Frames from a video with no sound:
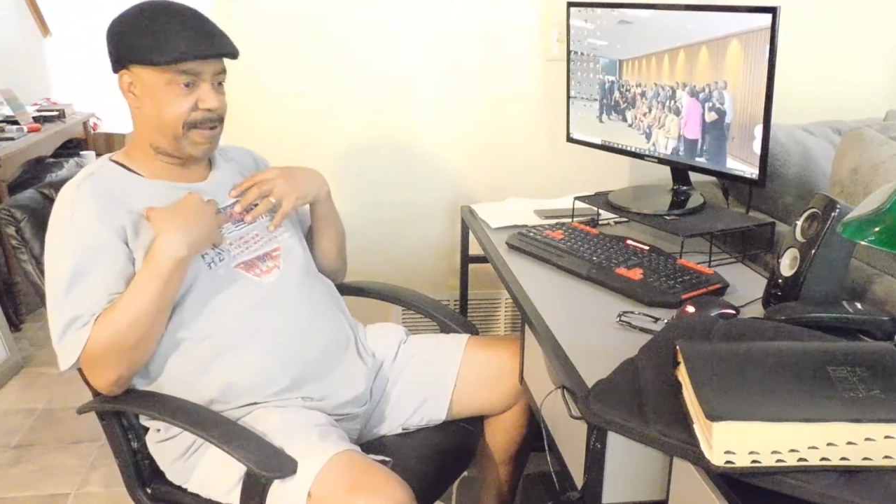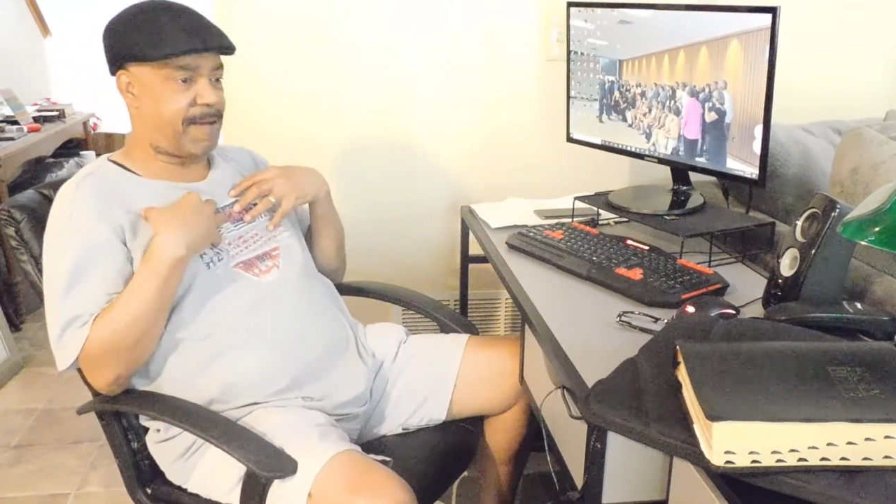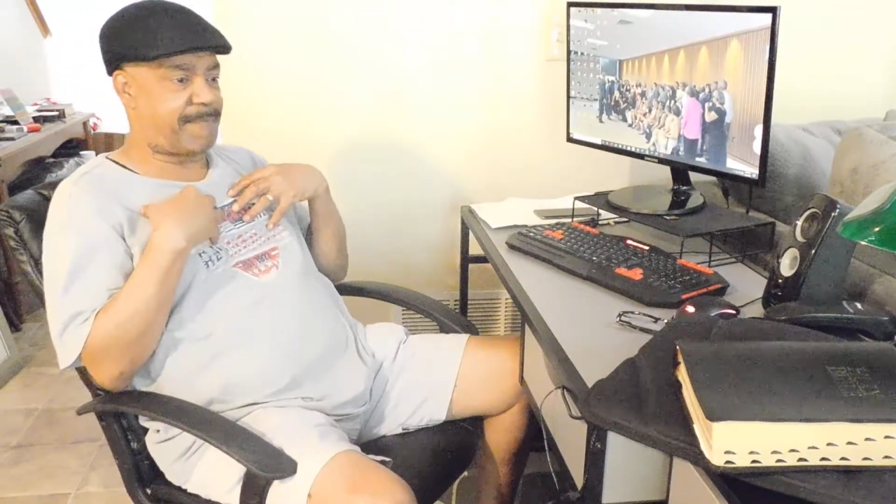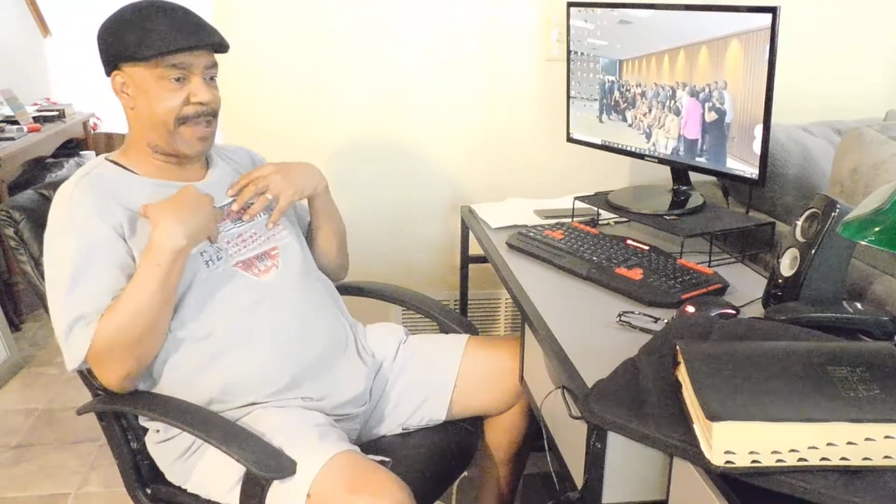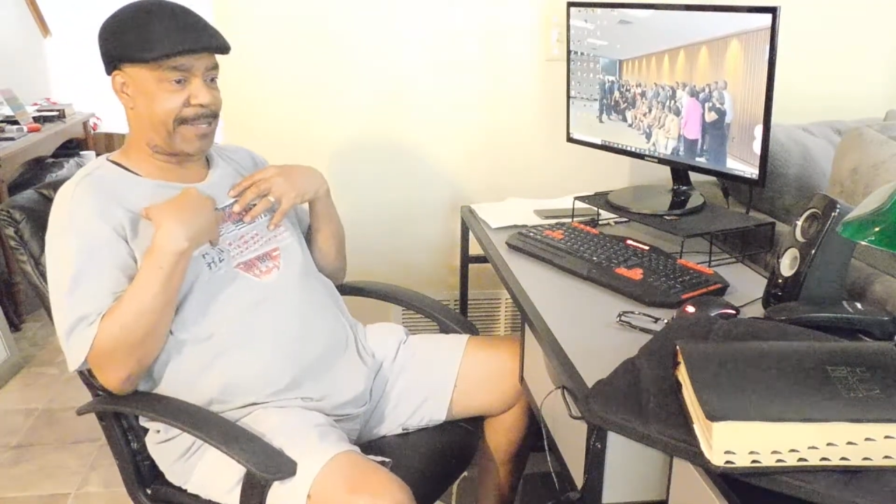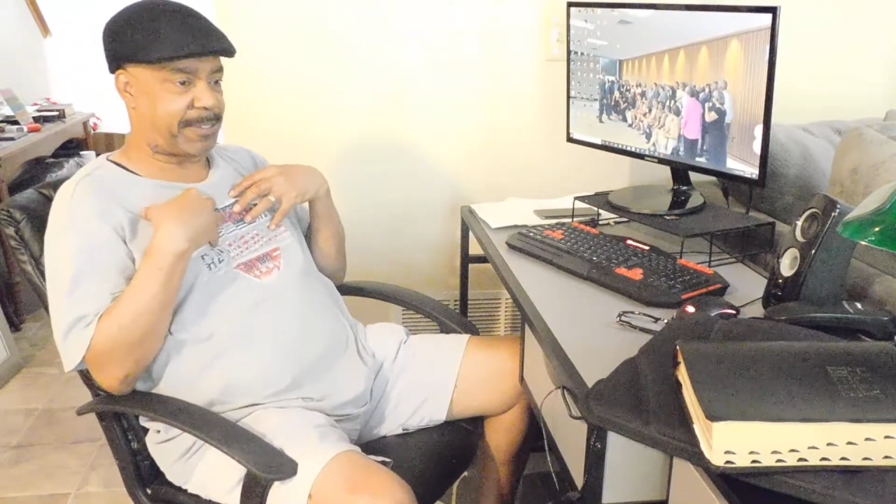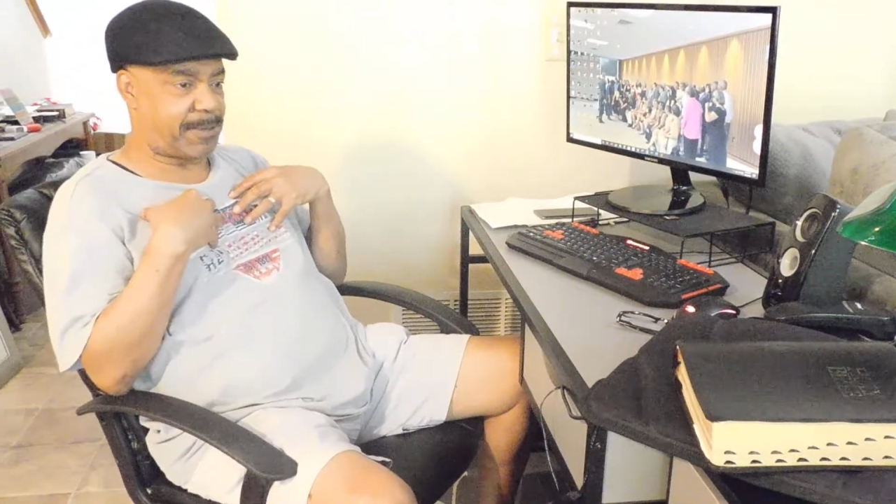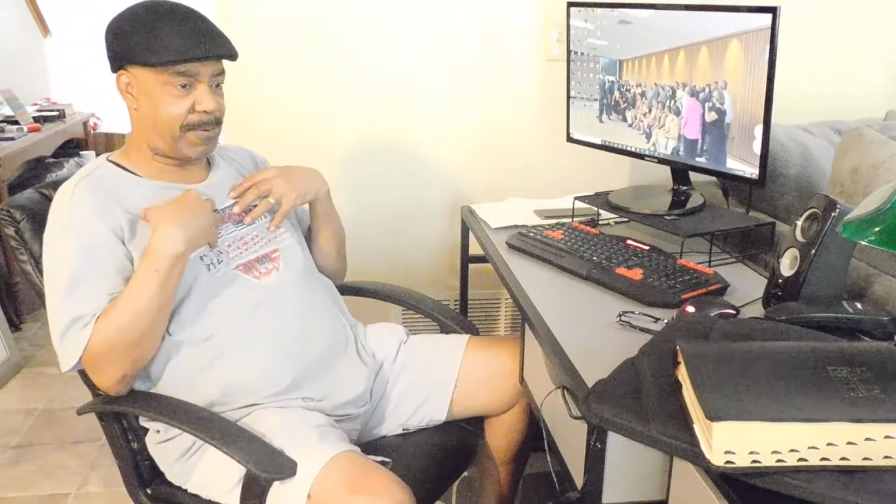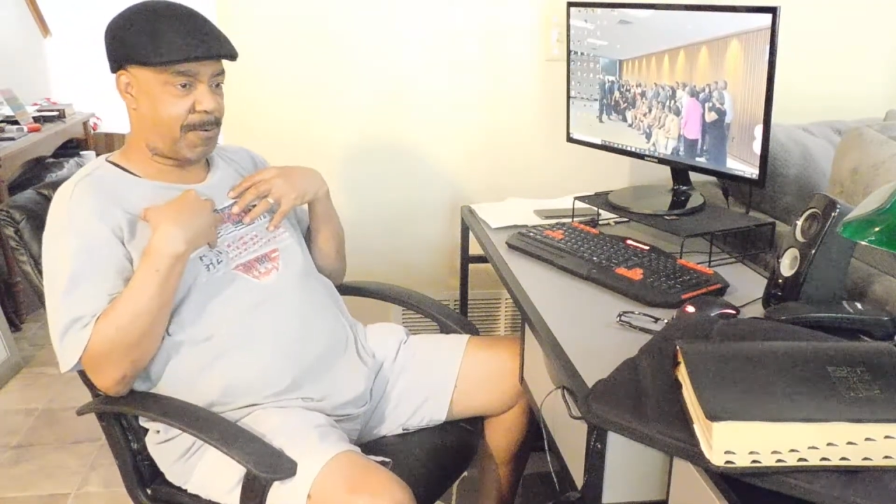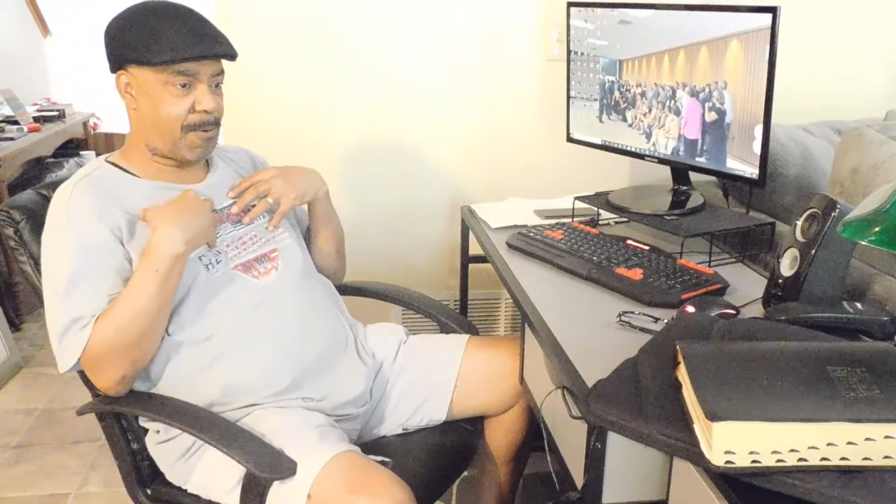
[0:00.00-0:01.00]
effect
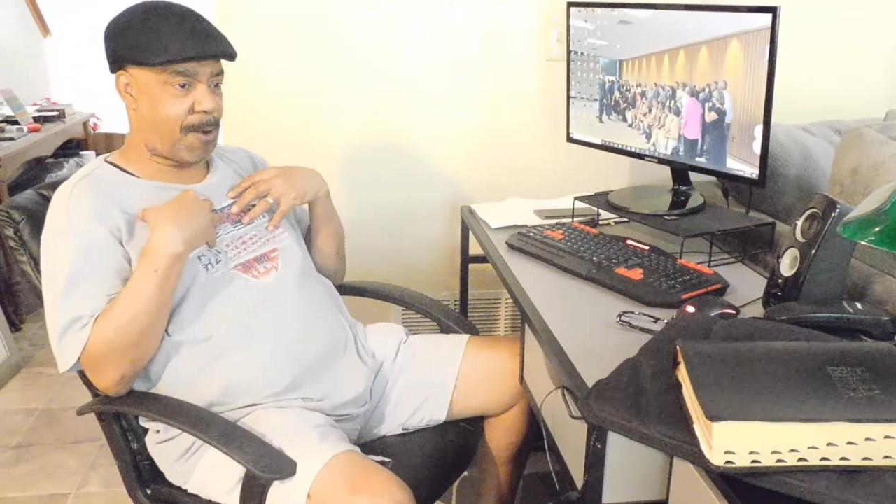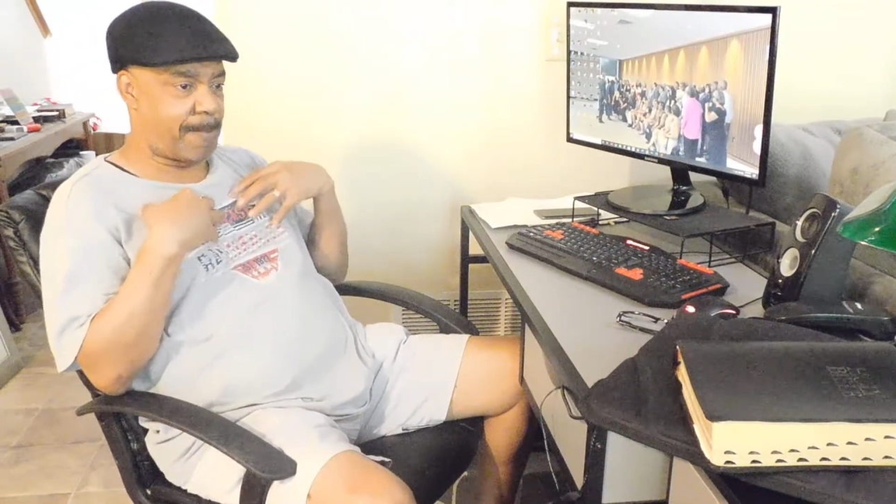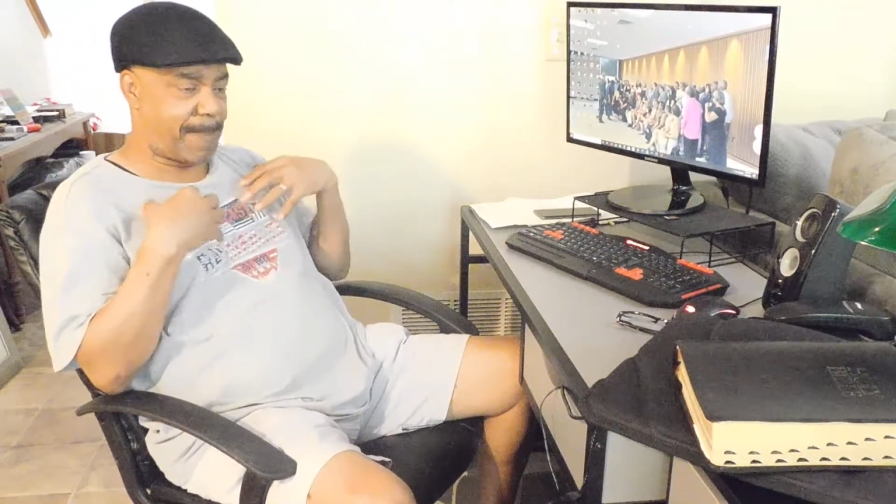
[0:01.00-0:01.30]
on